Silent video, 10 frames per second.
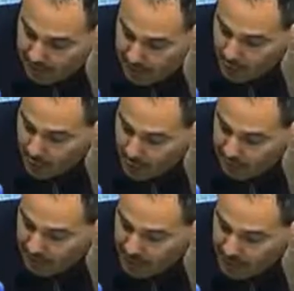but
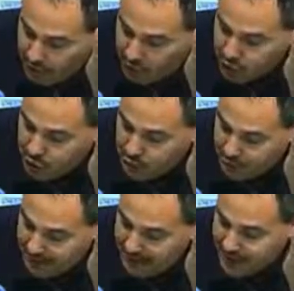one of the soldiers
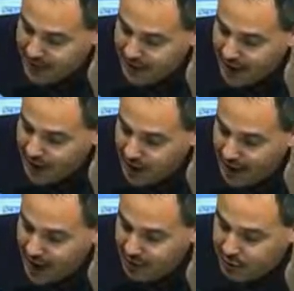pierced his
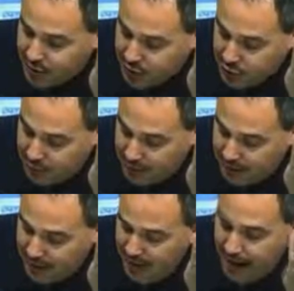side with a
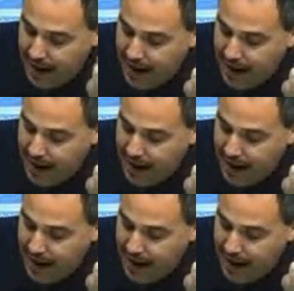spear,